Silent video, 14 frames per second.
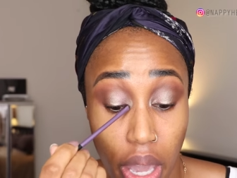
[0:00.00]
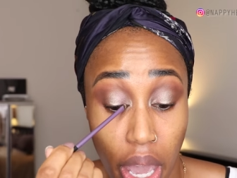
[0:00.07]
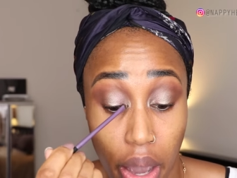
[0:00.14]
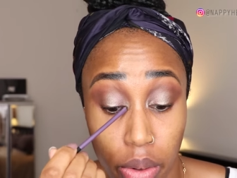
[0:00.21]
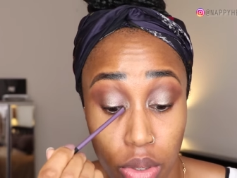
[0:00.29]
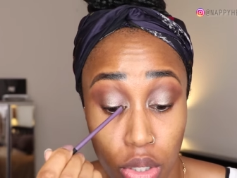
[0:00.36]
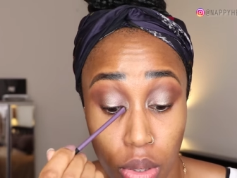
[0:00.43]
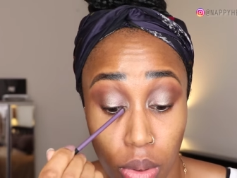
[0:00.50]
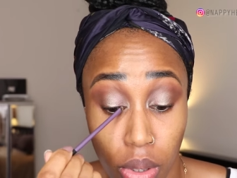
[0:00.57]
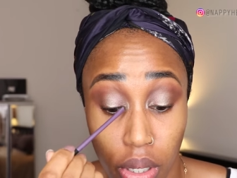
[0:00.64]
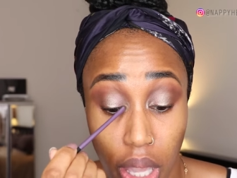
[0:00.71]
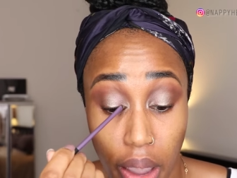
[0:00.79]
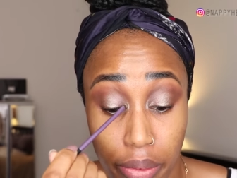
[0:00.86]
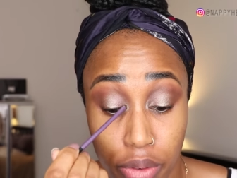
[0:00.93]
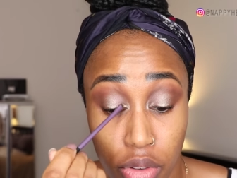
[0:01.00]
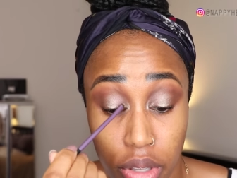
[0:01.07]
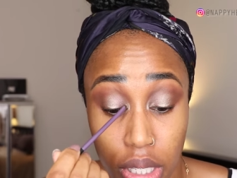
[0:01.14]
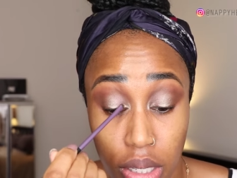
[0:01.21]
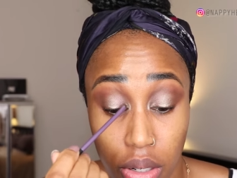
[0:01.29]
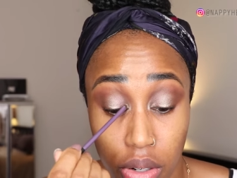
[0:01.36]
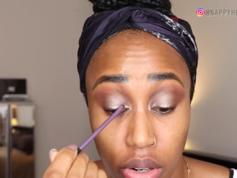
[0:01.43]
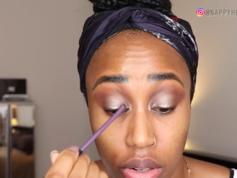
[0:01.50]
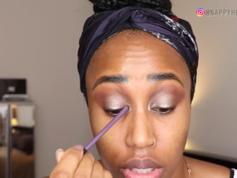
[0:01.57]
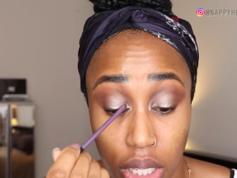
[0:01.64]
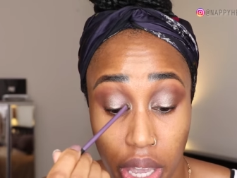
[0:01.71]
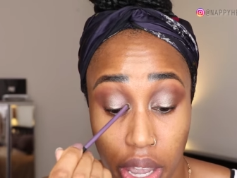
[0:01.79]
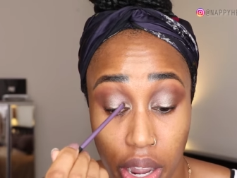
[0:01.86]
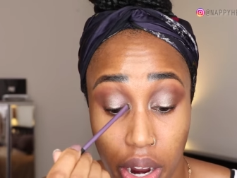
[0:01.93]
how to look after this little
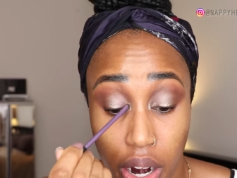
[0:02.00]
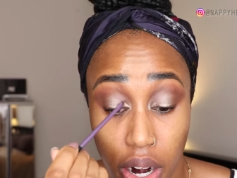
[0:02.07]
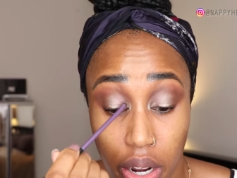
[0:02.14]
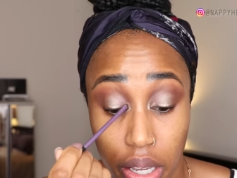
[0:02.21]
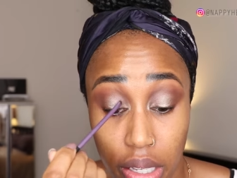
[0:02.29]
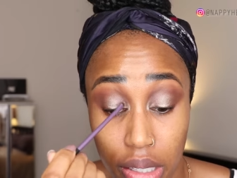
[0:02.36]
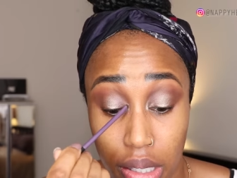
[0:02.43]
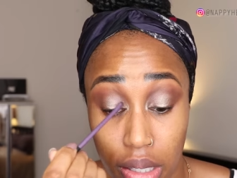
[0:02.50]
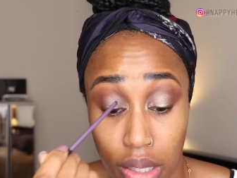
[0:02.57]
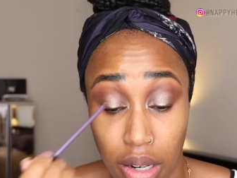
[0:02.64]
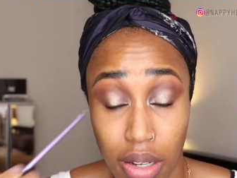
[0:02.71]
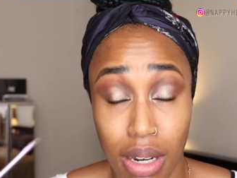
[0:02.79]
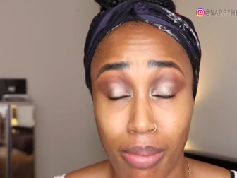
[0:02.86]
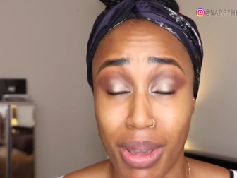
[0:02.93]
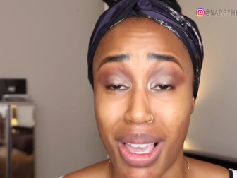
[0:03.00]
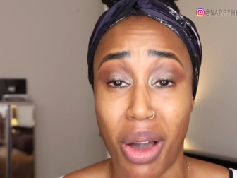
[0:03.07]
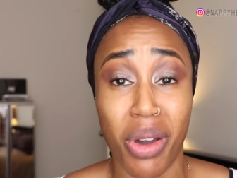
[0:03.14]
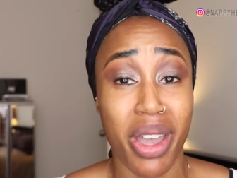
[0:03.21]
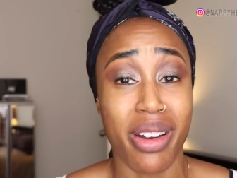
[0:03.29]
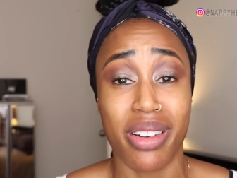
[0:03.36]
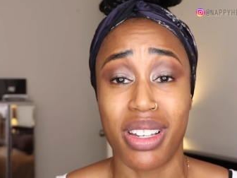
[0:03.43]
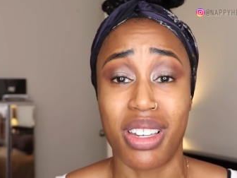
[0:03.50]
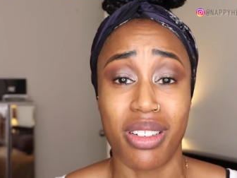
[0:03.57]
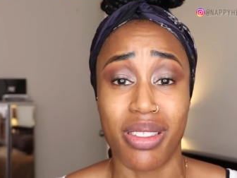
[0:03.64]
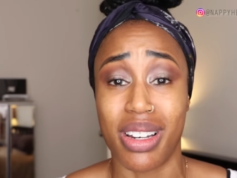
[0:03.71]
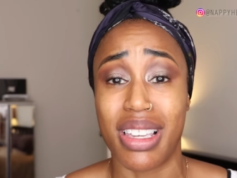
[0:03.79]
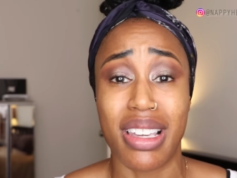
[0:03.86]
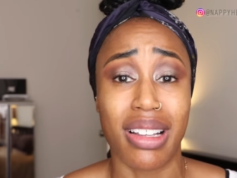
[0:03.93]
girl's hair because they're going to be out here,
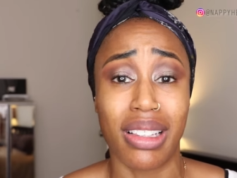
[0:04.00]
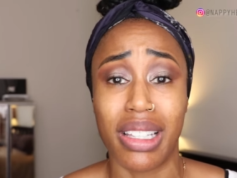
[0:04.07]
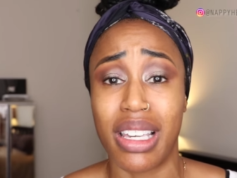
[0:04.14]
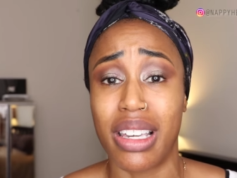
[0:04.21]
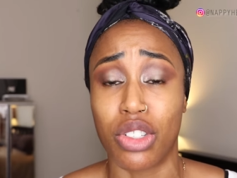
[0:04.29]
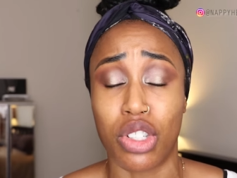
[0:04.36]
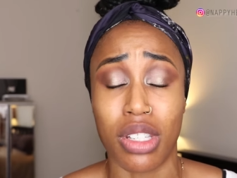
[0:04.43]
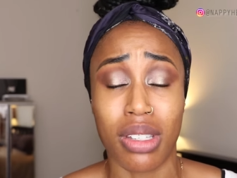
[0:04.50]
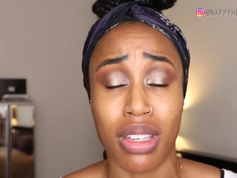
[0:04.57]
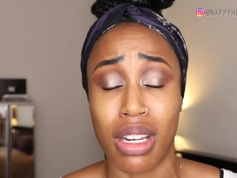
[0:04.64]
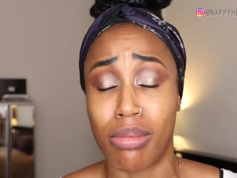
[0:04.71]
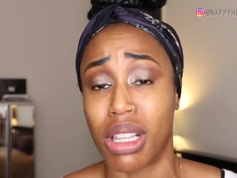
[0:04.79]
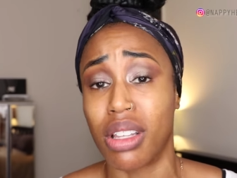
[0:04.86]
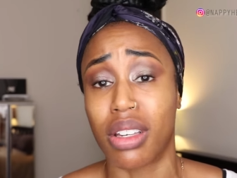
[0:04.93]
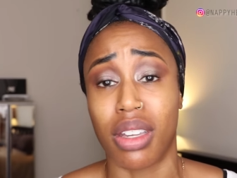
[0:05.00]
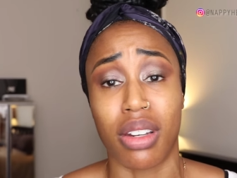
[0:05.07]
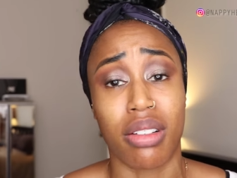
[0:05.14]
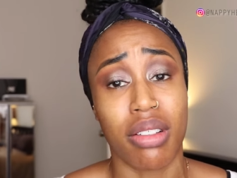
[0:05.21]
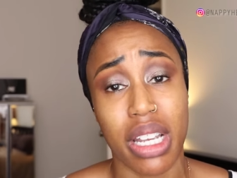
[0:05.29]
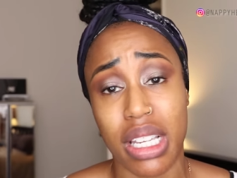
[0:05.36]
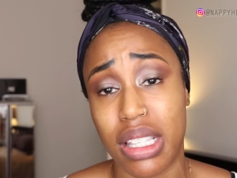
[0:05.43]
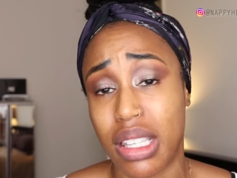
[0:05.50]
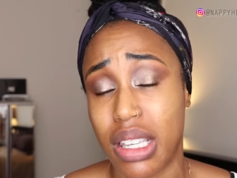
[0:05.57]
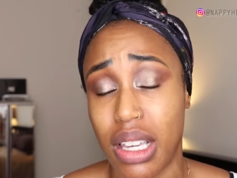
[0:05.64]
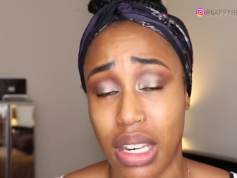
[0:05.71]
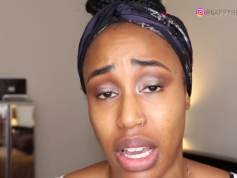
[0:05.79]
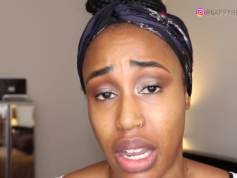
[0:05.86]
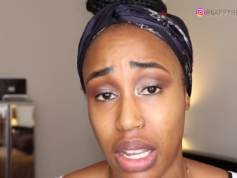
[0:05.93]
here in Italy and she's going to be looking
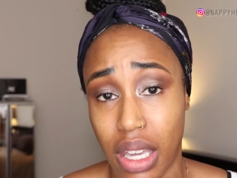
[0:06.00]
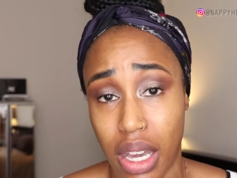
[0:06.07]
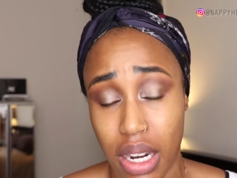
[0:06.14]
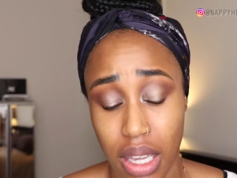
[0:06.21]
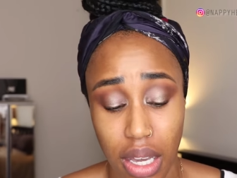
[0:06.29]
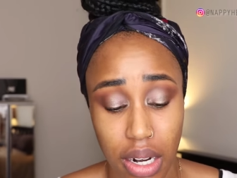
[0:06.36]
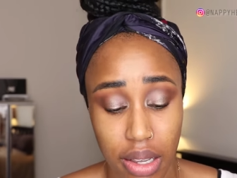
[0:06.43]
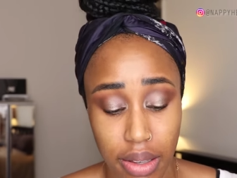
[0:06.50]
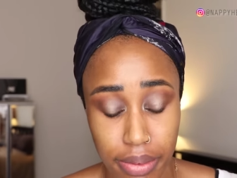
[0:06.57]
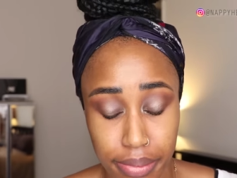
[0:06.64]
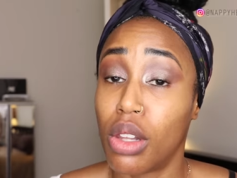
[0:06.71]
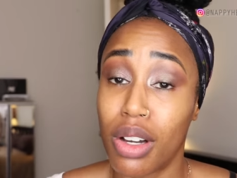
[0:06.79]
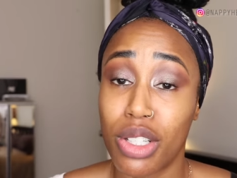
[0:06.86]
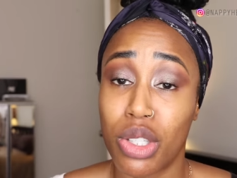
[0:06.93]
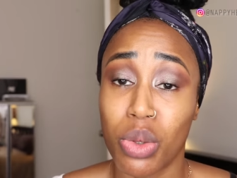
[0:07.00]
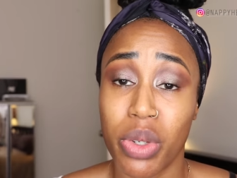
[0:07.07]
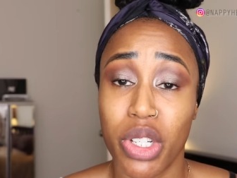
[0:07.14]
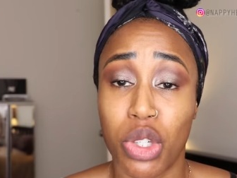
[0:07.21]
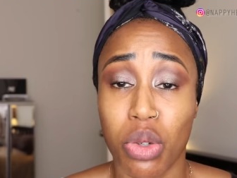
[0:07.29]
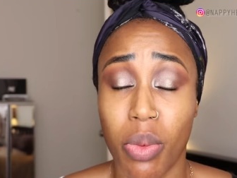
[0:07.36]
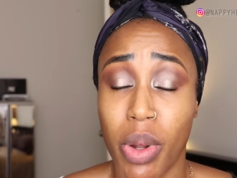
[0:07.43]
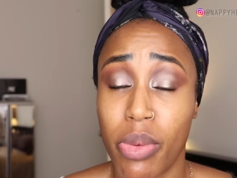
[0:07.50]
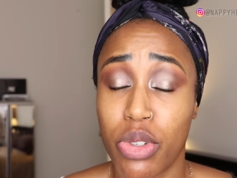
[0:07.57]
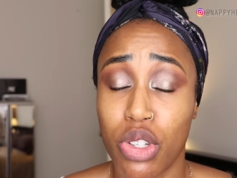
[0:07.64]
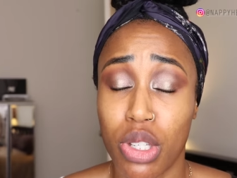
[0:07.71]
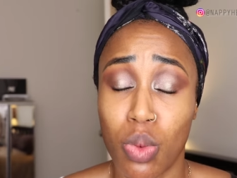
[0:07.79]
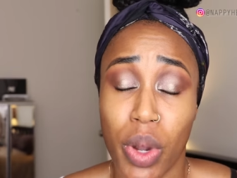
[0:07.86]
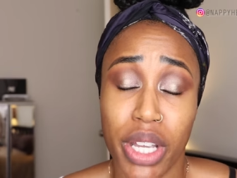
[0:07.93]
crazy and yada, yada, yada. Long story short, we were
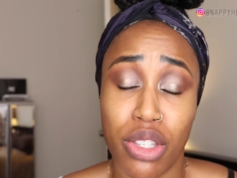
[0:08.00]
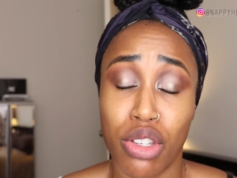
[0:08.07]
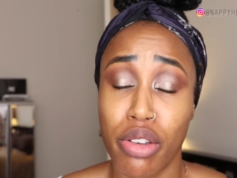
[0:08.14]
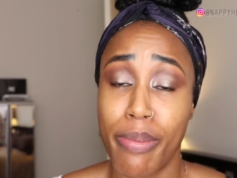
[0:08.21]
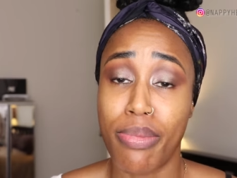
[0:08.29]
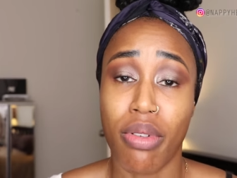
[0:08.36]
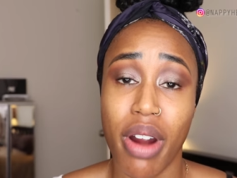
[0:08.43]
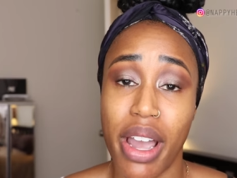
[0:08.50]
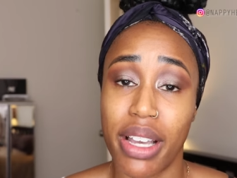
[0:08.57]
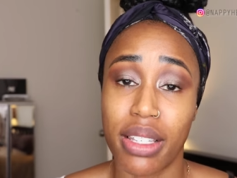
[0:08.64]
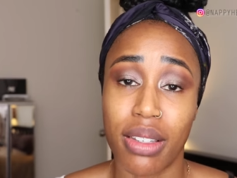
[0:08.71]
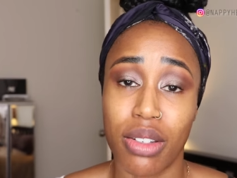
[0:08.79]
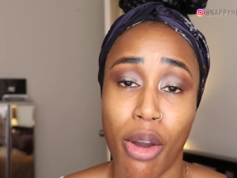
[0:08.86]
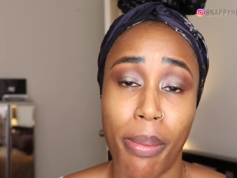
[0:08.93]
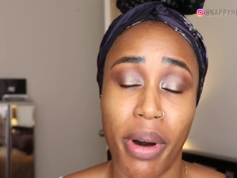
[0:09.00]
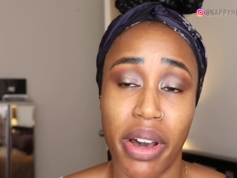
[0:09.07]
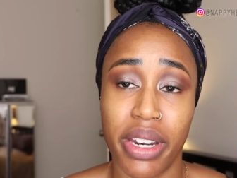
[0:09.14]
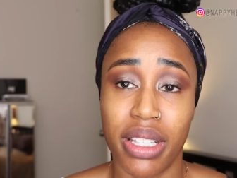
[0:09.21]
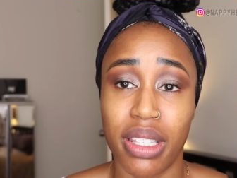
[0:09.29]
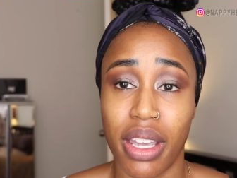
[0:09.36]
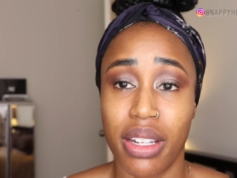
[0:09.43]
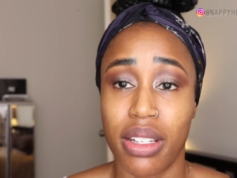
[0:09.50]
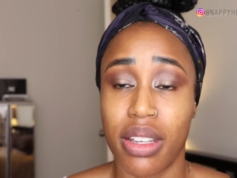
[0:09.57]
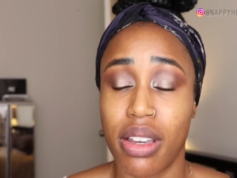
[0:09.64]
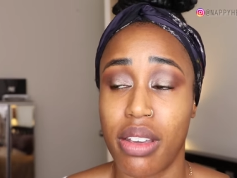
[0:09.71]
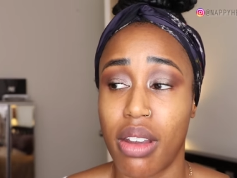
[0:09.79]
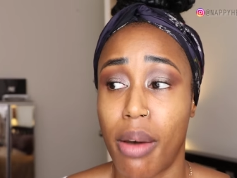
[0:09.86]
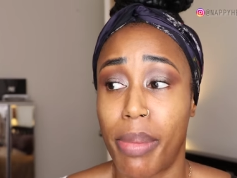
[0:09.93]
just way too pressed, no pun
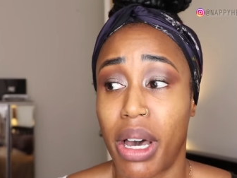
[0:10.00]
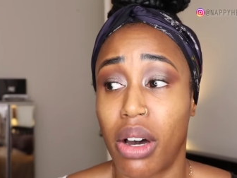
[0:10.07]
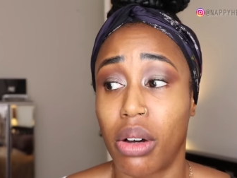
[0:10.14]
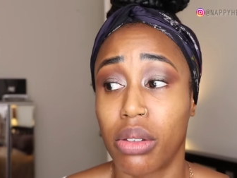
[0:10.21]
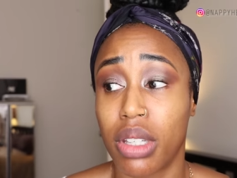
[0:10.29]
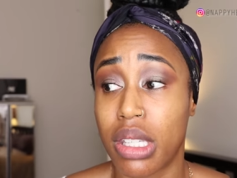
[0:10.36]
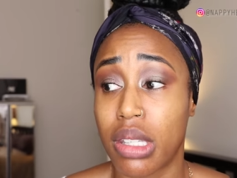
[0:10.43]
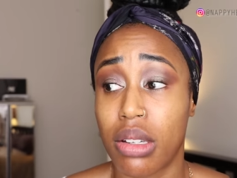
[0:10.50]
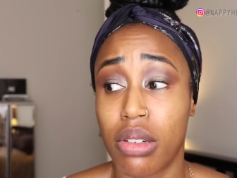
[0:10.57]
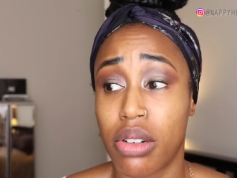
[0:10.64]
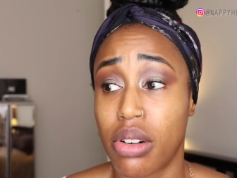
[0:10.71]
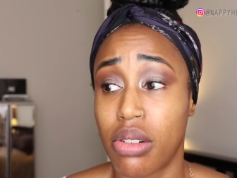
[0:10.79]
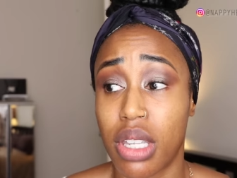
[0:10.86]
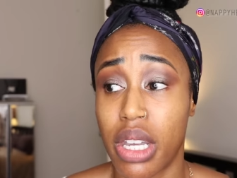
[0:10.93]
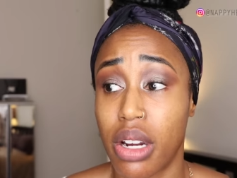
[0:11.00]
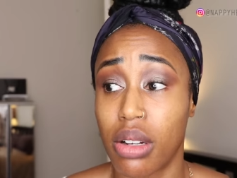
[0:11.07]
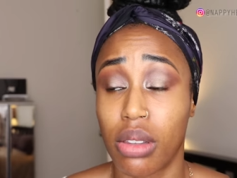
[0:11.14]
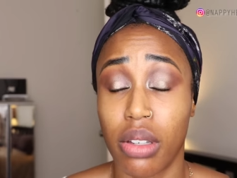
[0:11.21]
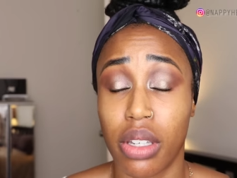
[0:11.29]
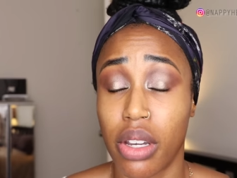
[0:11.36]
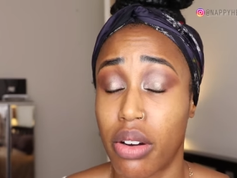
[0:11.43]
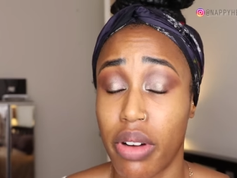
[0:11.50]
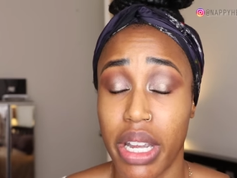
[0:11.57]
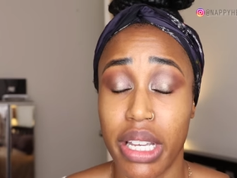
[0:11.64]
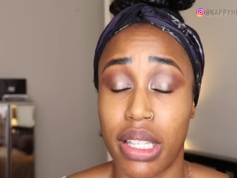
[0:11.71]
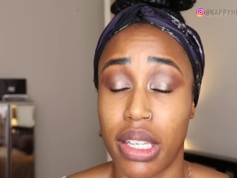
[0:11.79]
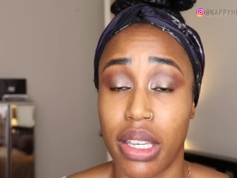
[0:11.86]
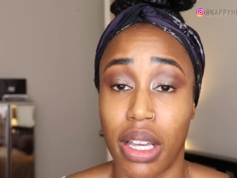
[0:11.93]
intended, about this little girl's hair looking
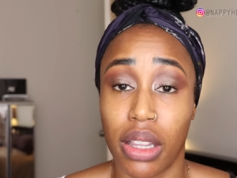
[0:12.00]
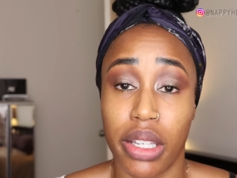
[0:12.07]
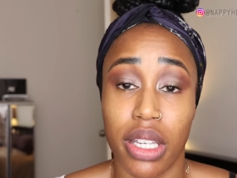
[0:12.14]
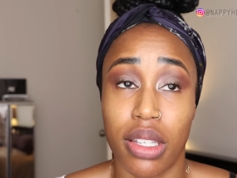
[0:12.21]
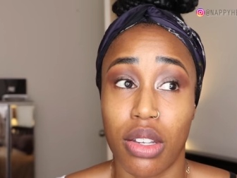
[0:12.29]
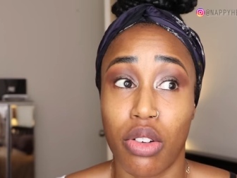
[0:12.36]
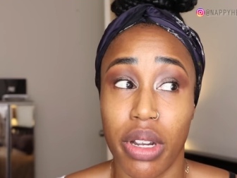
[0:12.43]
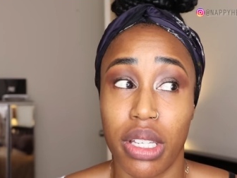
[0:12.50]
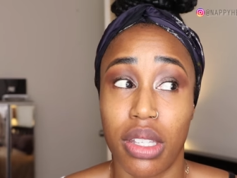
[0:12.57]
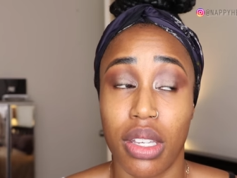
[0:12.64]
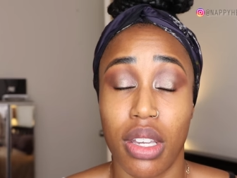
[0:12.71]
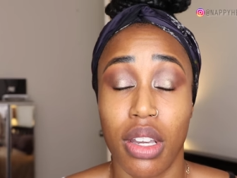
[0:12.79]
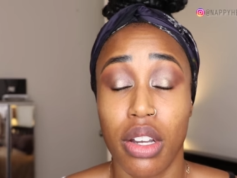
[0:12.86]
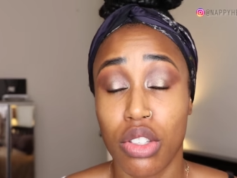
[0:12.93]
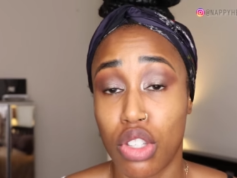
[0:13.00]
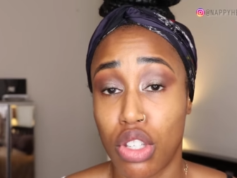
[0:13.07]
crazy, at least crazy